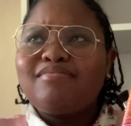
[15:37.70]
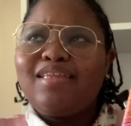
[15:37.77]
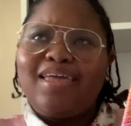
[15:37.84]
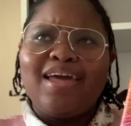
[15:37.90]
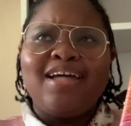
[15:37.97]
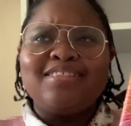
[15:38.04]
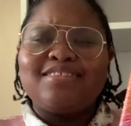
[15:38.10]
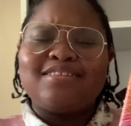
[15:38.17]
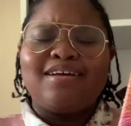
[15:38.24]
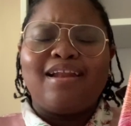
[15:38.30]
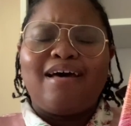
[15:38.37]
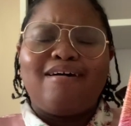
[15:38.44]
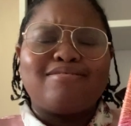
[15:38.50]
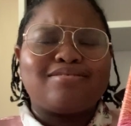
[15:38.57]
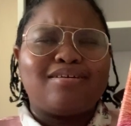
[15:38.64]
And still,
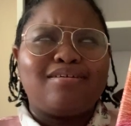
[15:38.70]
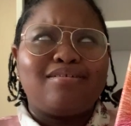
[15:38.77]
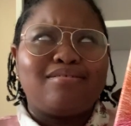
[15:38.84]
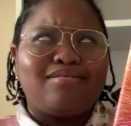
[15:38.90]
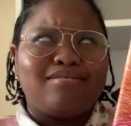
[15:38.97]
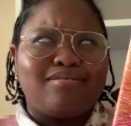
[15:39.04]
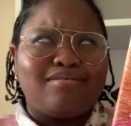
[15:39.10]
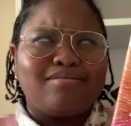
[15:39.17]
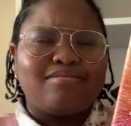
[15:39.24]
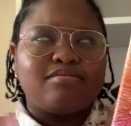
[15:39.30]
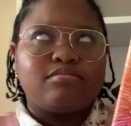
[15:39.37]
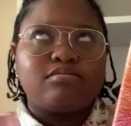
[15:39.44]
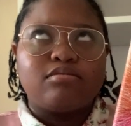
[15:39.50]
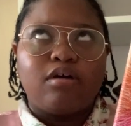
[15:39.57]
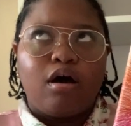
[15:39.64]
I was like, oh
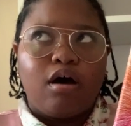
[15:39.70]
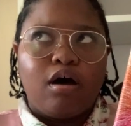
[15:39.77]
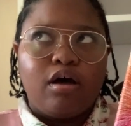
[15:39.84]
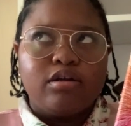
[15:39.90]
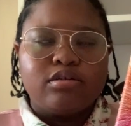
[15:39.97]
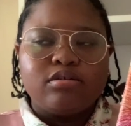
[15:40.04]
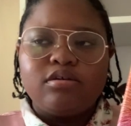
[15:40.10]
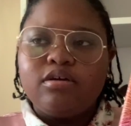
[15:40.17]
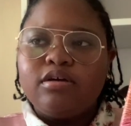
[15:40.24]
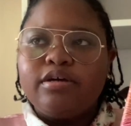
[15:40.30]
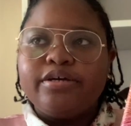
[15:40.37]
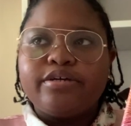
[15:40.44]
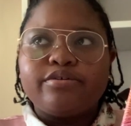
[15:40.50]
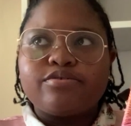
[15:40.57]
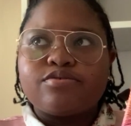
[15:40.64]
God,
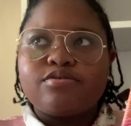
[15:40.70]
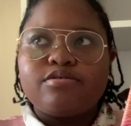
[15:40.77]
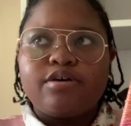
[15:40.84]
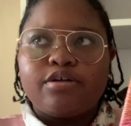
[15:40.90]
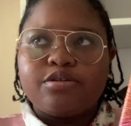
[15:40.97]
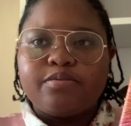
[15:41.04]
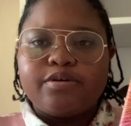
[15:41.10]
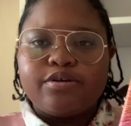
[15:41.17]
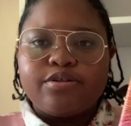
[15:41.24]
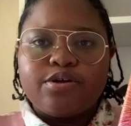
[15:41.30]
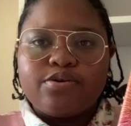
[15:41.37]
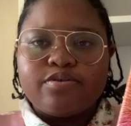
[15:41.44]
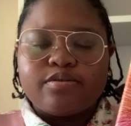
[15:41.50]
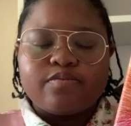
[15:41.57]
here's another one of those.